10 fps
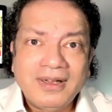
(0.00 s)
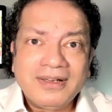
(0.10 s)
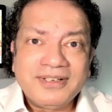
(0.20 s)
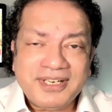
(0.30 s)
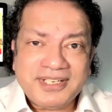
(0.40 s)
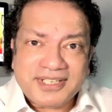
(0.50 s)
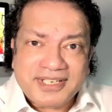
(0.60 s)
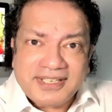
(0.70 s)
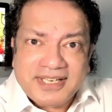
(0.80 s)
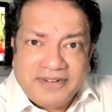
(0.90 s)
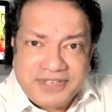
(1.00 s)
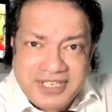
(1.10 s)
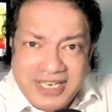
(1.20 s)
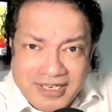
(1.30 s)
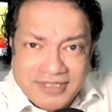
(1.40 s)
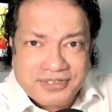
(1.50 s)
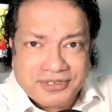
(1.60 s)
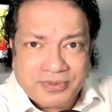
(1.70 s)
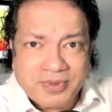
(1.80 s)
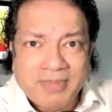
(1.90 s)
Jesus says, I've sealed
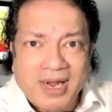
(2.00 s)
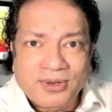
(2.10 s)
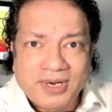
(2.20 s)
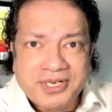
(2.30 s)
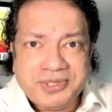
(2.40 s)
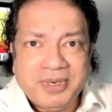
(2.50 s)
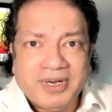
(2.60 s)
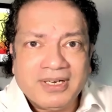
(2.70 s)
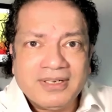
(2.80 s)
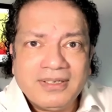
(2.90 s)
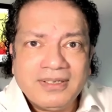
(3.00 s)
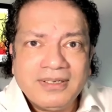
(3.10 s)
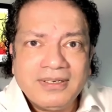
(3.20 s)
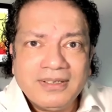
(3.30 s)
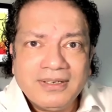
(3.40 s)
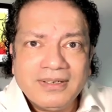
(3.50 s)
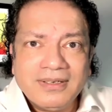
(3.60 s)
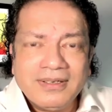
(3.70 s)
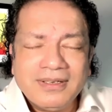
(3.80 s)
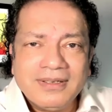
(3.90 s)
you with my Holy Spirit.
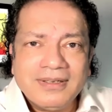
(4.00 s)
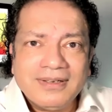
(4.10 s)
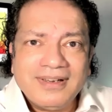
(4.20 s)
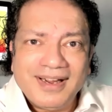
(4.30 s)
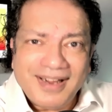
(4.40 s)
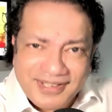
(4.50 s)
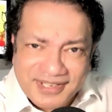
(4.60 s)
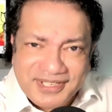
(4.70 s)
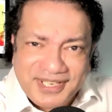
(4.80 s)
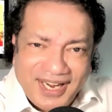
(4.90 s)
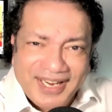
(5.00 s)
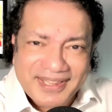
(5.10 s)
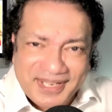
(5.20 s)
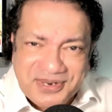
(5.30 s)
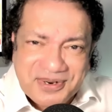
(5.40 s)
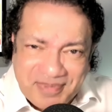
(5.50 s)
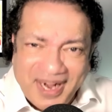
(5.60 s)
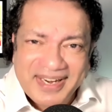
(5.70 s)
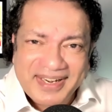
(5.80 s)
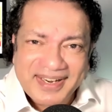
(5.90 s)
Yeah, as a sign that you're
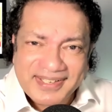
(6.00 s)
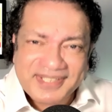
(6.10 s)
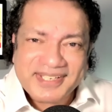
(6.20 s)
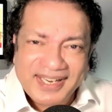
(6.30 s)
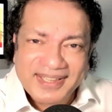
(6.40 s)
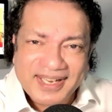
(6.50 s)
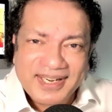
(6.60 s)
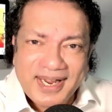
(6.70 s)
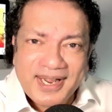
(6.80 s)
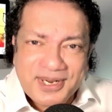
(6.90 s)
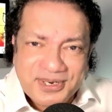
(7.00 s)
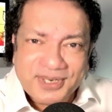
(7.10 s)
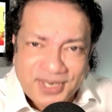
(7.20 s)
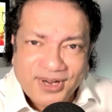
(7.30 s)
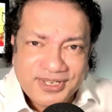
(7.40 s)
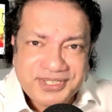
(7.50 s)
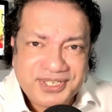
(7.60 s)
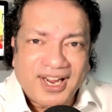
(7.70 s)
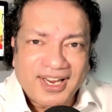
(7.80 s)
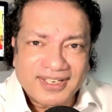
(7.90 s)
mine, as a sign that you're God's
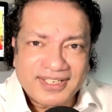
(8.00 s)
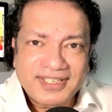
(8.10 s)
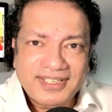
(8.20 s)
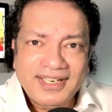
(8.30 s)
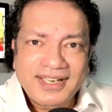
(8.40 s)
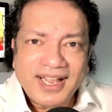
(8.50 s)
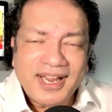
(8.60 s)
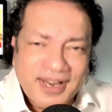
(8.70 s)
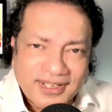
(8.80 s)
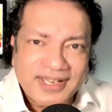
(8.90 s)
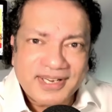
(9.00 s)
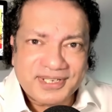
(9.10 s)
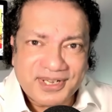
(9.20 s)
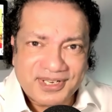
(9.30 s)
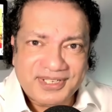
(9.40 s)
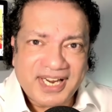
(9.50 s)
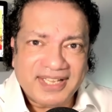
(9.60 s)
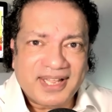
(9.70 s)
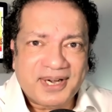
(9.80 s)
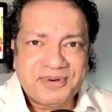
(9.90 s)
child. And nothing is going to take
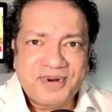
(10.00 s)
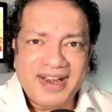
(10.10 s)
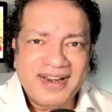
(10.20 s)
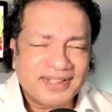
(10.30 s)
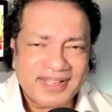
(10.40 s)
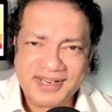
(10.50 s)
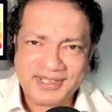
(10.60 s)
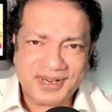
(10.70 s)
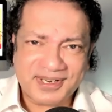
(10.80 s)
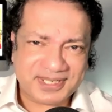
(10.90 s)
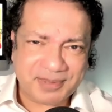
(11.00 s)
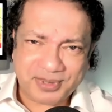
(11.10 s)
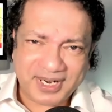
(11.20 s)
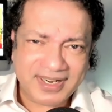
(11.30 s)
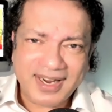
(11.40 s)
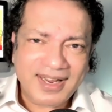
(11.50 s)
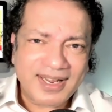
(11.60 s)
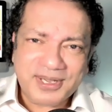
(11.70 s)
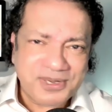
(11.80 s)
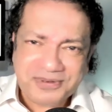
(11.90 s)
that away. Nothing is going to separate
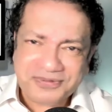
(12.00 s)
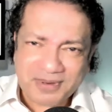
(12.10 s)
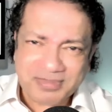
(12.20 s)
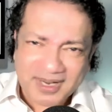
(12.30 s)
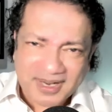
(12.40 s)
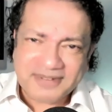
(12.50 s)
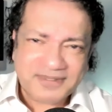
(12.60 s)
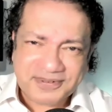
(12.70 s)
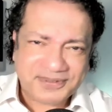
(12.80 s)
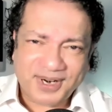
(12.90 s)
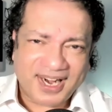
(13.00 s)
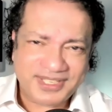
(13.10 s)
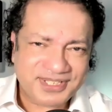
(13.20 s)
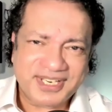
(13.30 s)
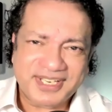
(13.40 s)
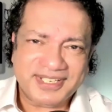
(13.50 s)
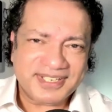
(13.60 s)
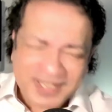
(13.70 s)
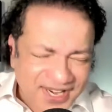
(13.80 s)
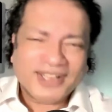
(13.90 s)
you from the love of Christ
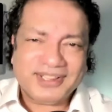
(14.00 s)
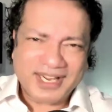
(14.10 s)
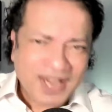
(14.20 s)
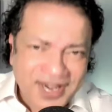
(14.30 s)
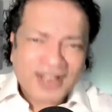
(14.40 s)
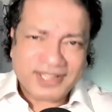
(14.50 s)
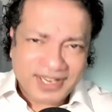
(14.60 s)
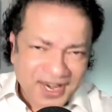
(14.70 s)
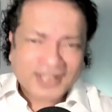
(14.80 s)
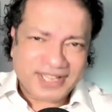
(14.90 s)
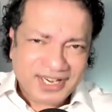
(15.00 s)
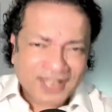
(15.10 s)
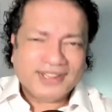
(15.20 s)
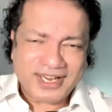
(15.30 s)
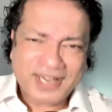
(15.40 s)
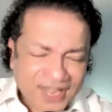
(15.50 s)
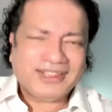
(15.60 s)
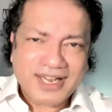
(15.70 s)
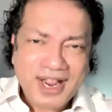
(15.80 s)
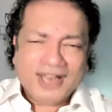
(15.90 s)
Jesus. Nothing, nothing, nothing, nothing,
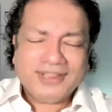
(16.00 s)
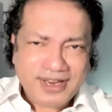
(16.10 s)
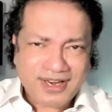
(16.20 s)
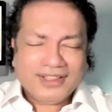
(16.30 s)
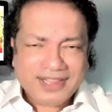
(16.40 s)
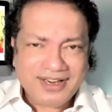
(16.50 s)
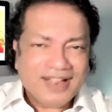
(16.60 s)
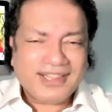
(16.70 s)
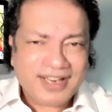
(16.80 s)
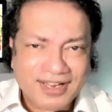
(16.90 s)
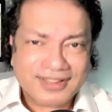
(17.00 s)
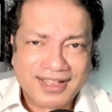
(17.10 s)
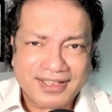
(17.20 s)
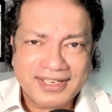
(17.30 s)
nothing, nothing, nothing, nothing, nothing.